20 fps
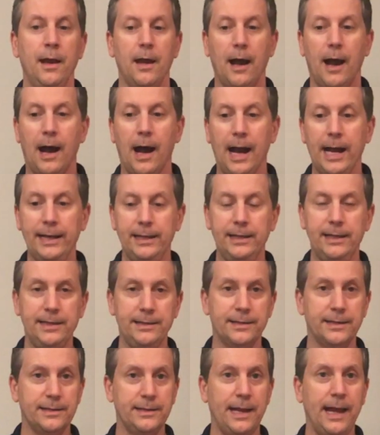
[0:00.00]
I
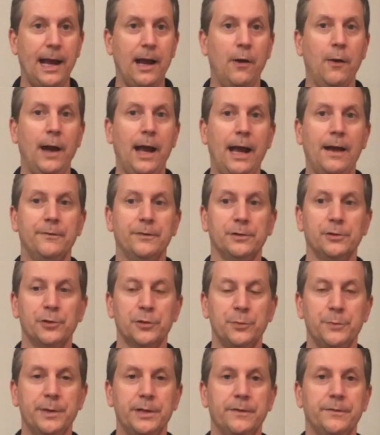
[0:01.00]
need to now have a
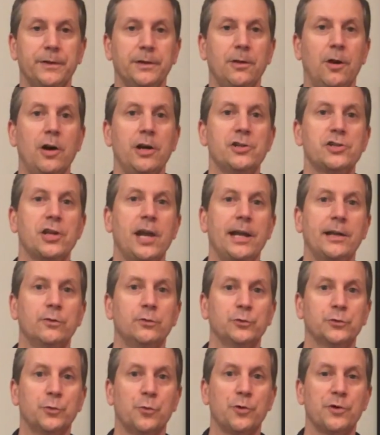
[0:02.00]
little bit of a launch
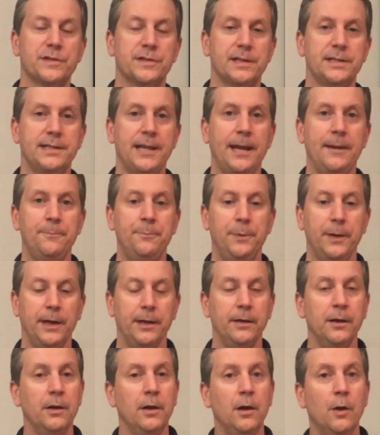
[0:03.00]
angle towards the 10
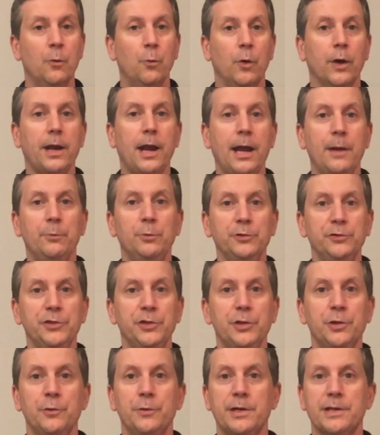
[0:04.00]
pin. What I will
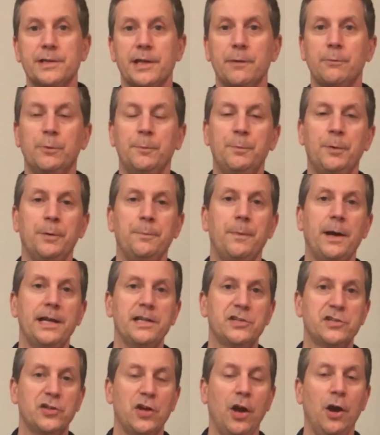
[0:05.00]
do is I will put my
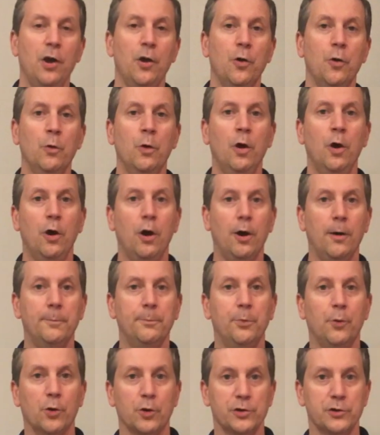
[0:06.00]
toe
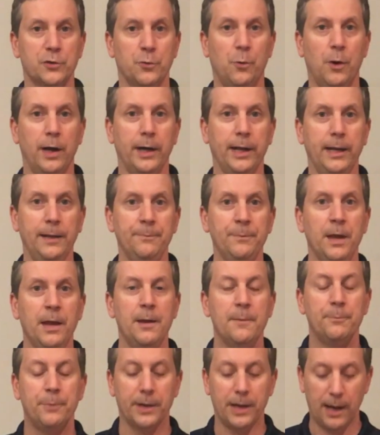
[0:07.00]
on board 20,
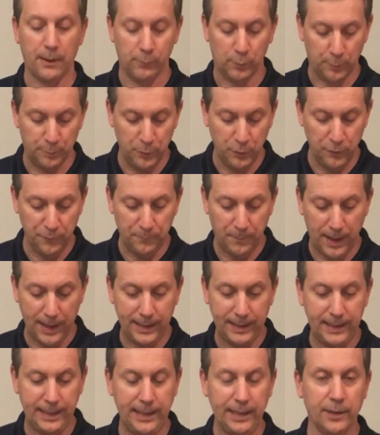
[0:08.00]
but I will move my
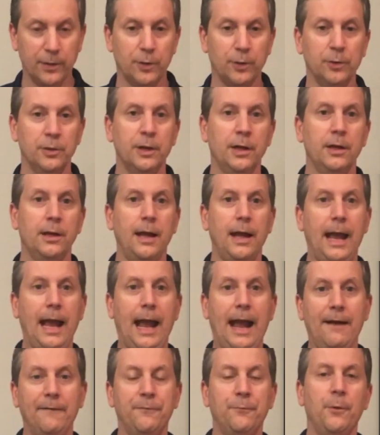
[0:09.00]
heel
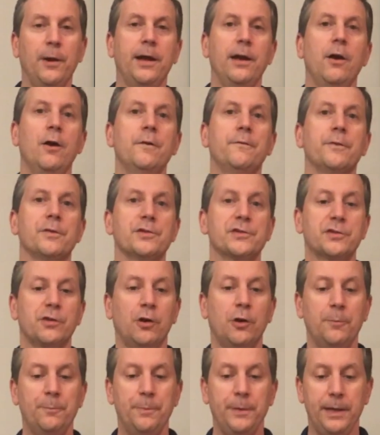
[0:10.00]
halfway over, so
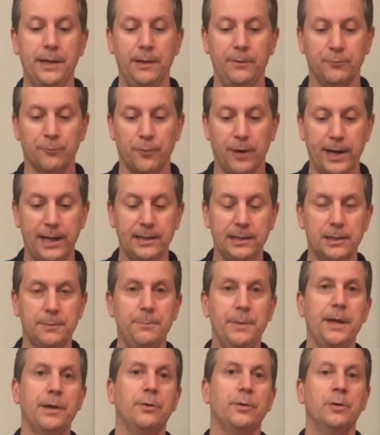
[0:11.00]
I'll be right in the
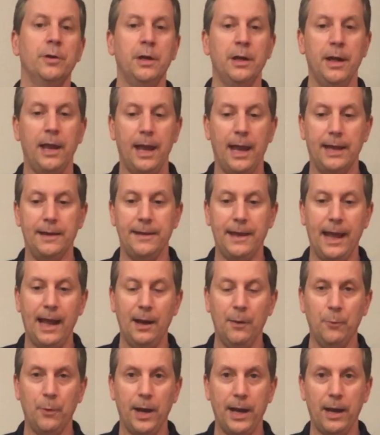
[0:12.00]
middle. And
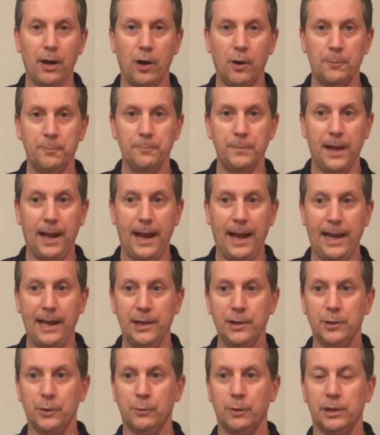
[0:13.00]
that way I'll
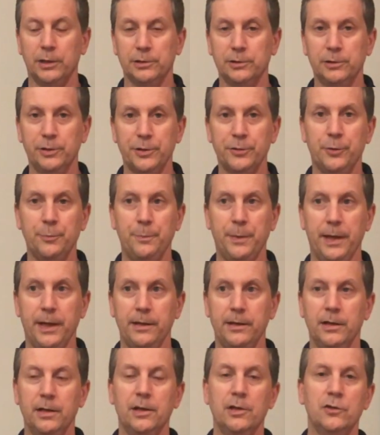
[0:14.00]
angle a little
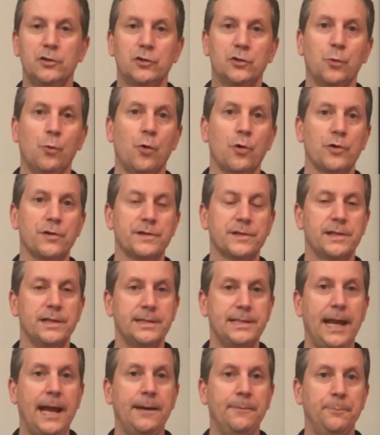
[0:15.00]
bit towards the
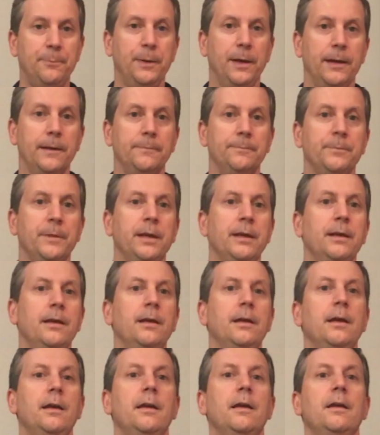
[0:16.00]
10 pin.
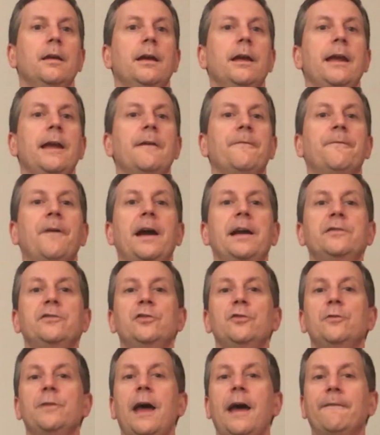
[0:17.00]
If I
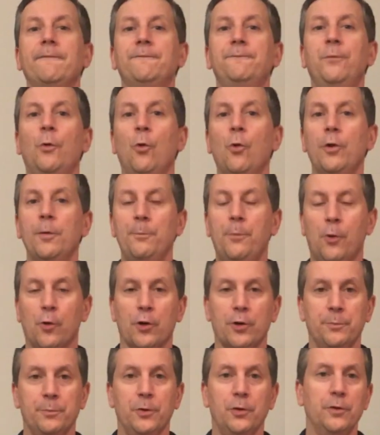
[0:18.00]
do that
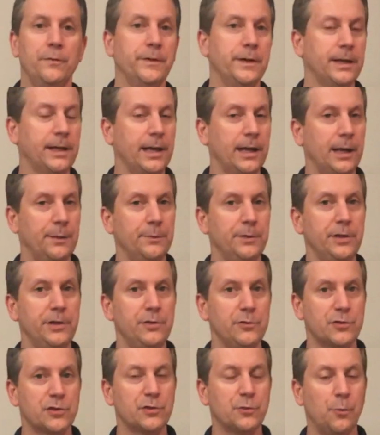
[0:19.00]
4-board move, and again, I'm going to
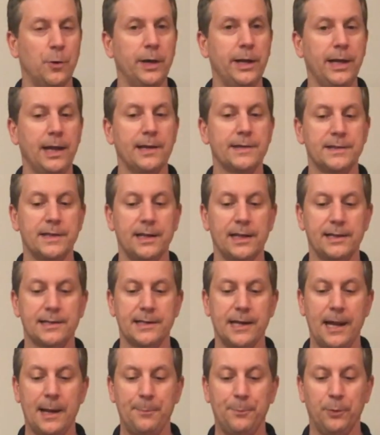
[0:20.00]
use 20 as the
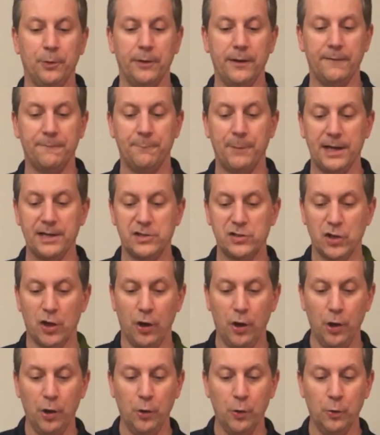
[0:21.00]
example, if my
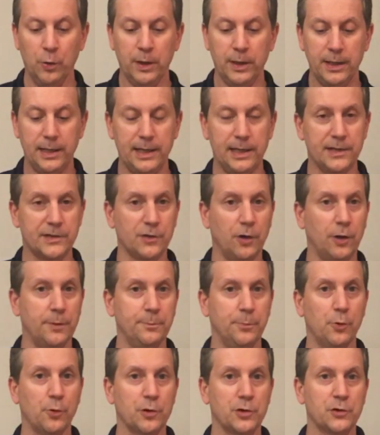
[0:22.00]
toe is
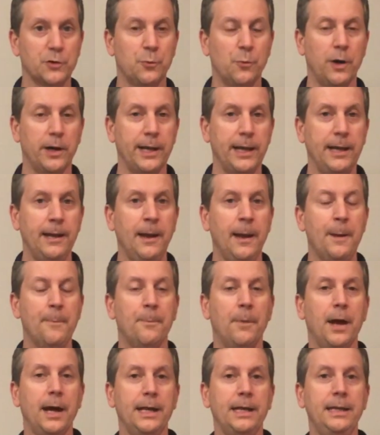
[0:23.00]
on board 20,
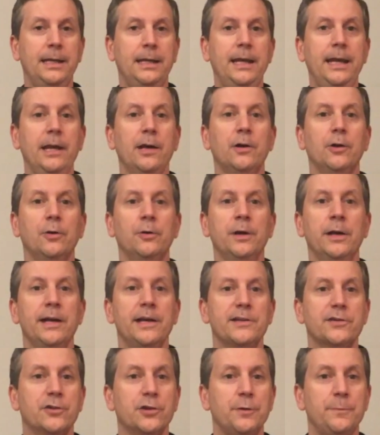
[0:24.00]
my heel
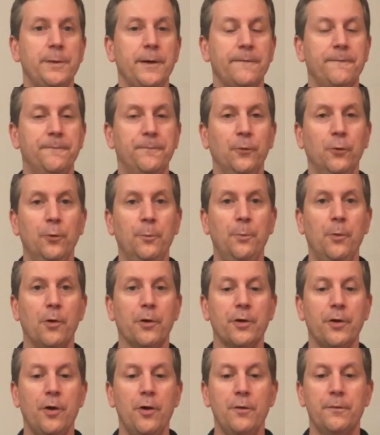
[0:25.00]
is going to be a full
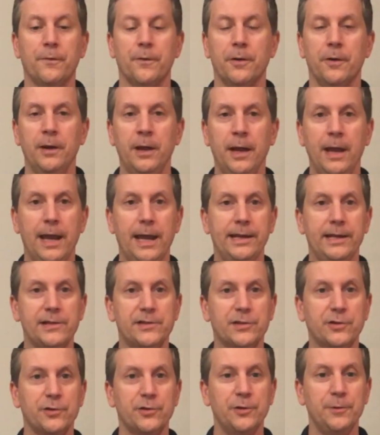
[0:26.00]
board over, and
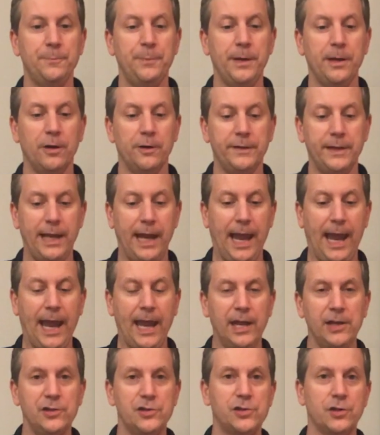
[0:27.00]
it's going to be on the
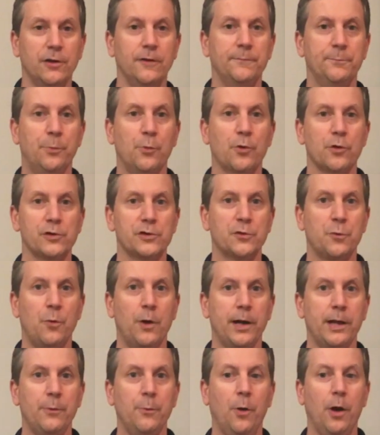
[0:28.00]
edge of board
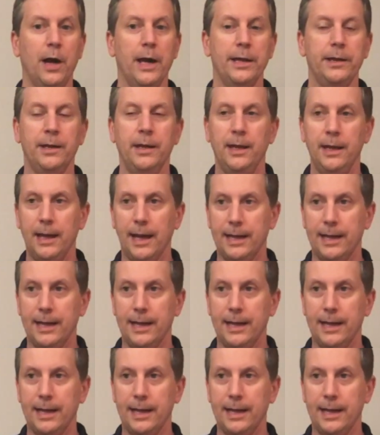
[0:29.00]
21.